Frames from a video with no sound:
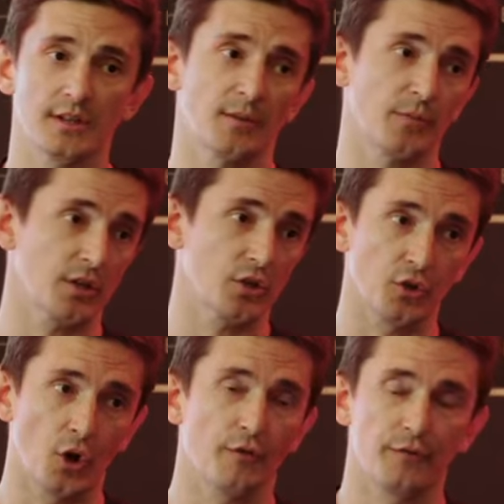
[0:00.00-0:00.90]
It's something you
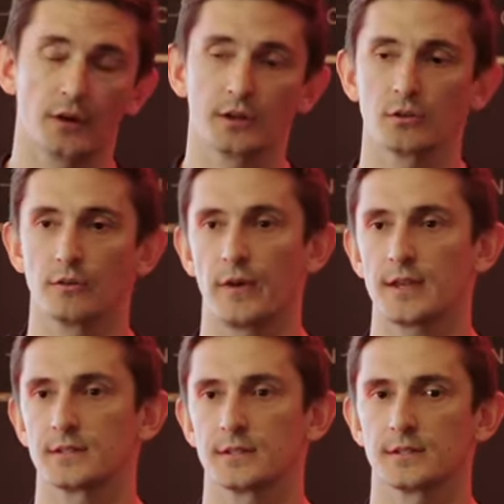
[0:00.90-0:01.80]
can offer your
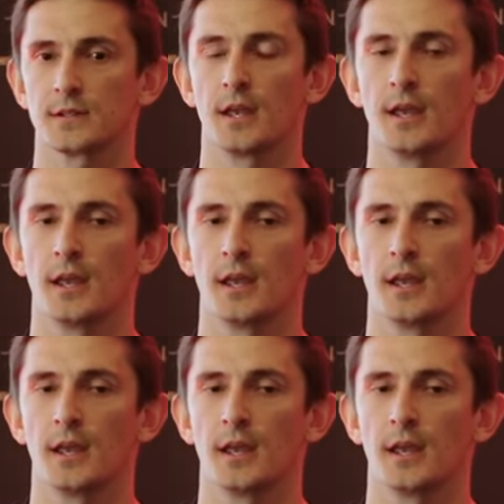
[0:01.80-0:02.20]
investors.